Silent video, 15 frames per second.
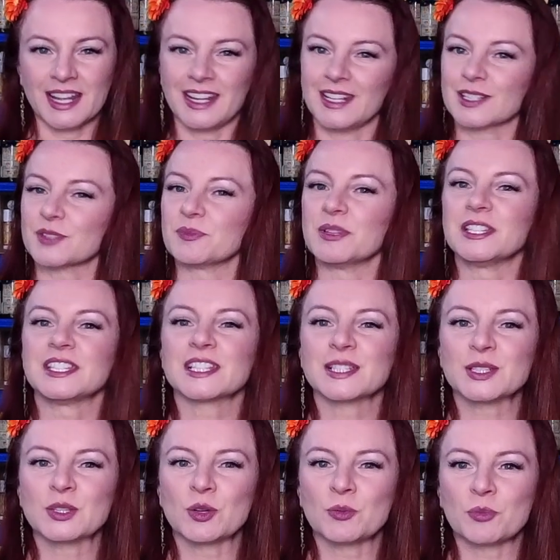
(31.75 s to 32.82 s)
its
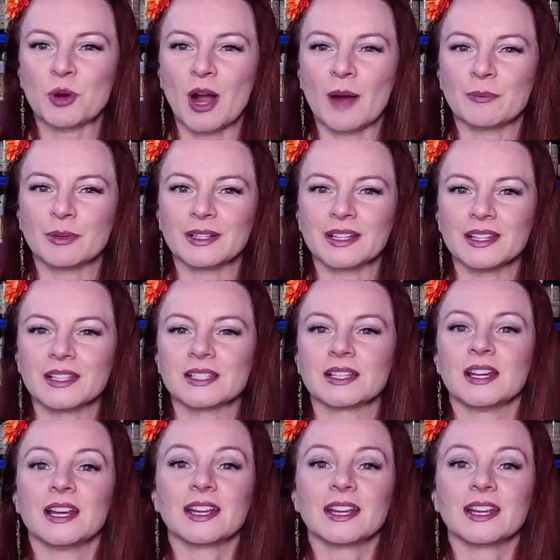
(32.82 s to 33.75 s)
medicinal properties,